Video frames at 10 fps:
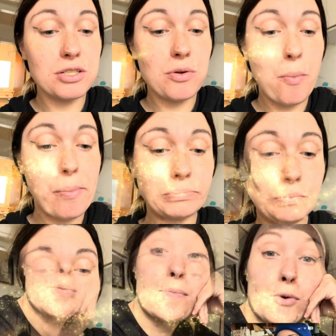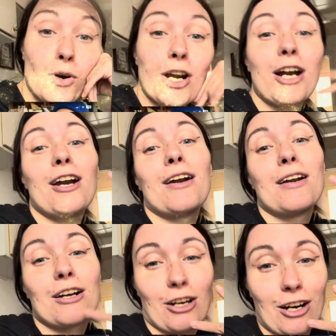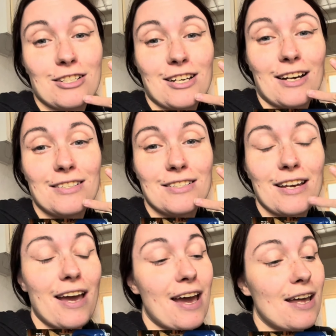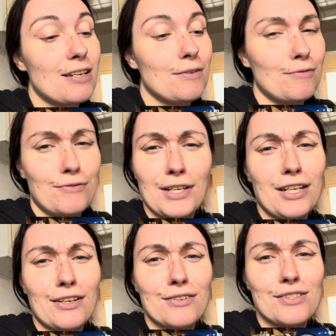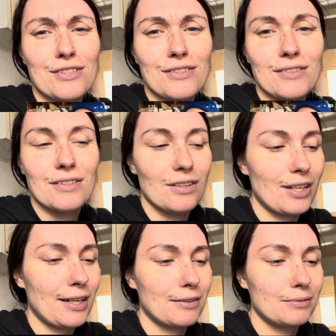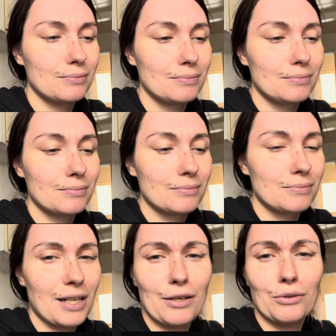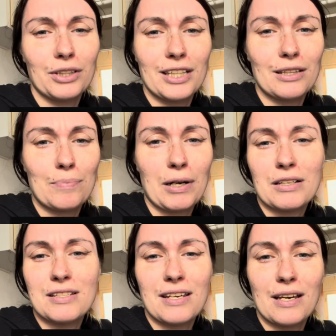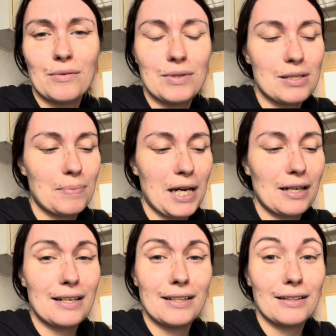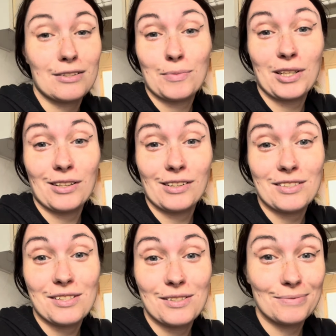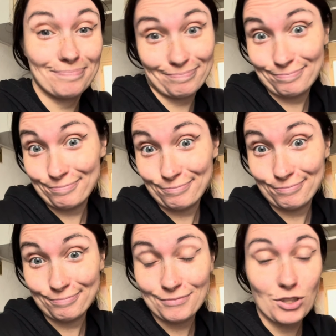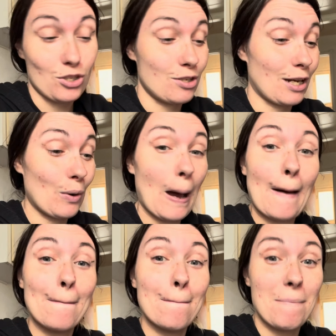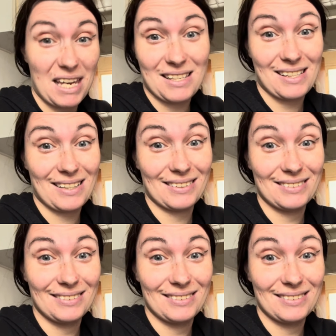Follow me for more content and videos. Like, I don't think the box cake was a bad idea, to be honest. It turned out amazing.